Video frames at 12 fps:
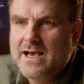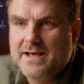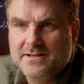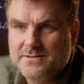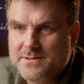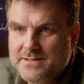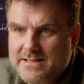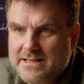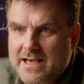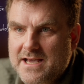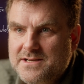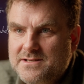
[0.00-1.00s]
An
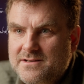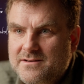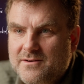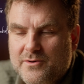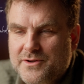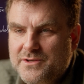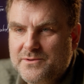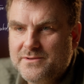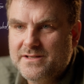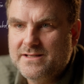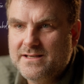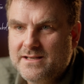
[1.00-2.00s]
association or
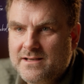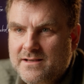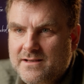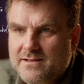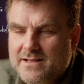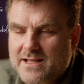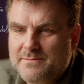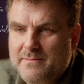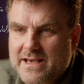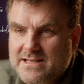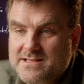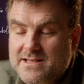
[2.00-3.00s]
unity that
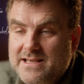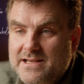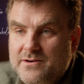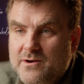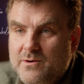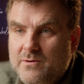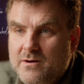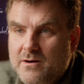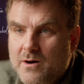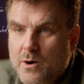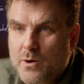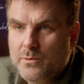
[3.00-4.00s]
makes the hero
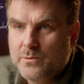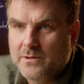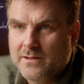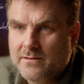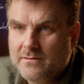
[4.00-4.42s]
whole.